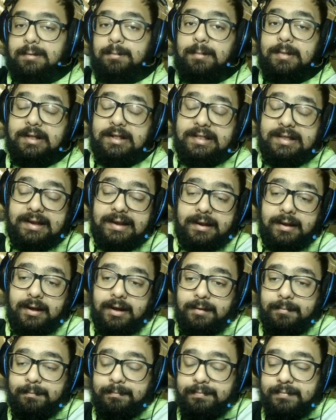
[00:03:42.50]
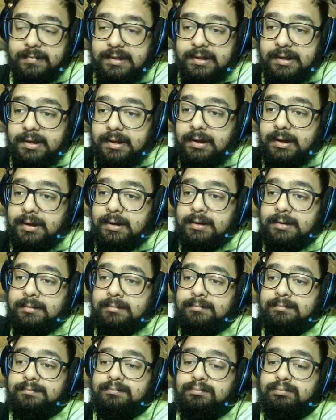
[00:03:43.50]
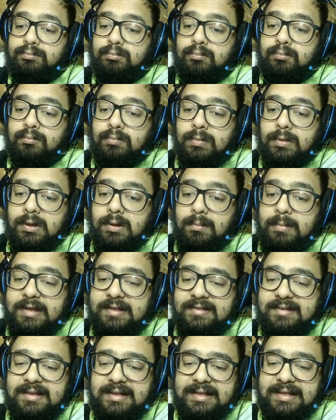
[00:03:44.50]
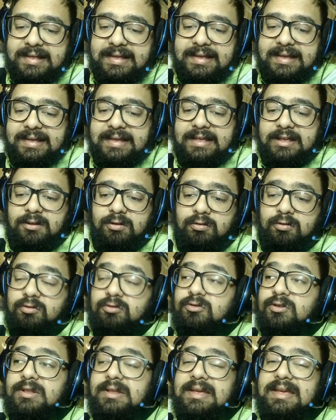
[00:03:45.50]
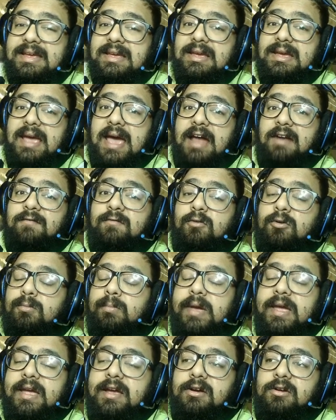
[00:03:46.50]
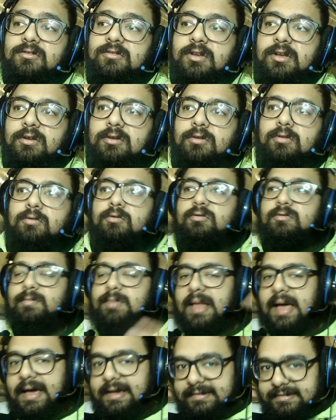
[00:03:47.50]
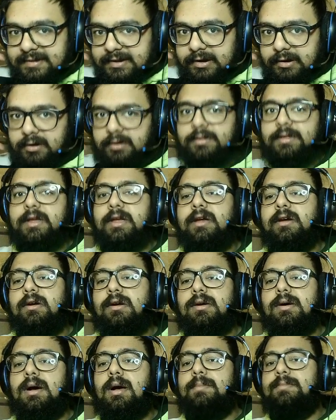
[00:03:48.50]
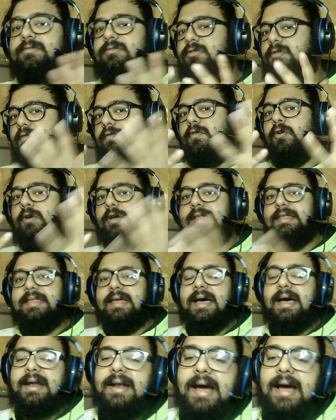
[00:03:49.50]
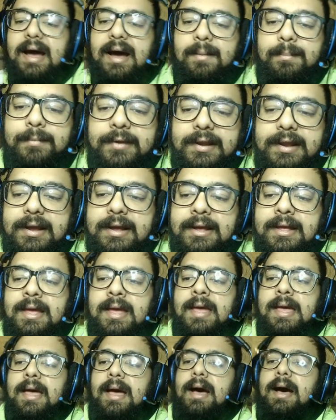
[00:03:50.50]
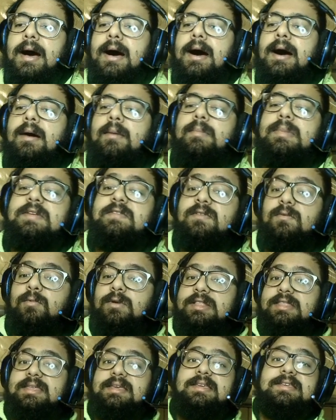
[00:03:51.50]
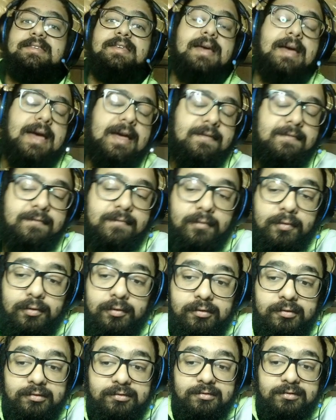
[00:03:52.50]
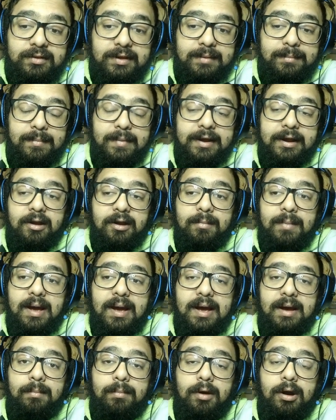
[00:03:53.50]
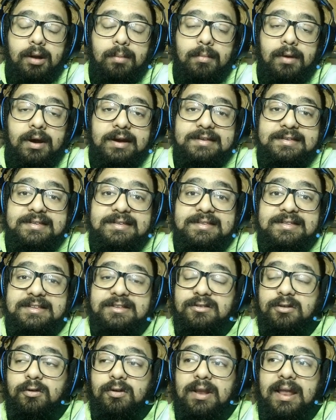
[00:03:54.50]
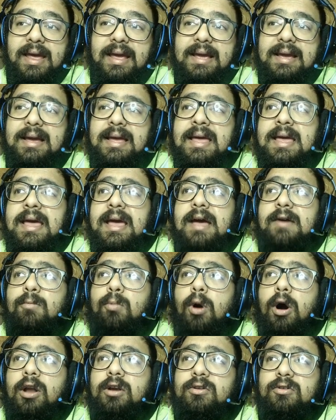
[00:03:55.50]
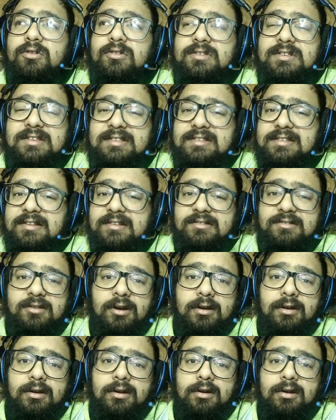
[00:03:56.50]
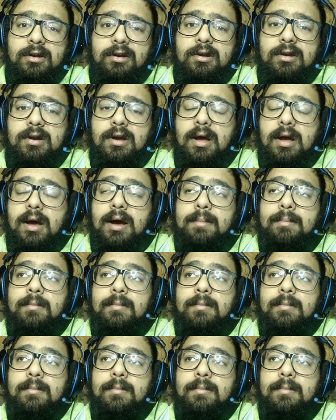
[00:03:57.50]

keep building up. Um, Basically, usually headphone makers they use plastic around the ear cups to avoid that happening. Even with these headphones, the AirPod Maxes, there's no like water resistance on it.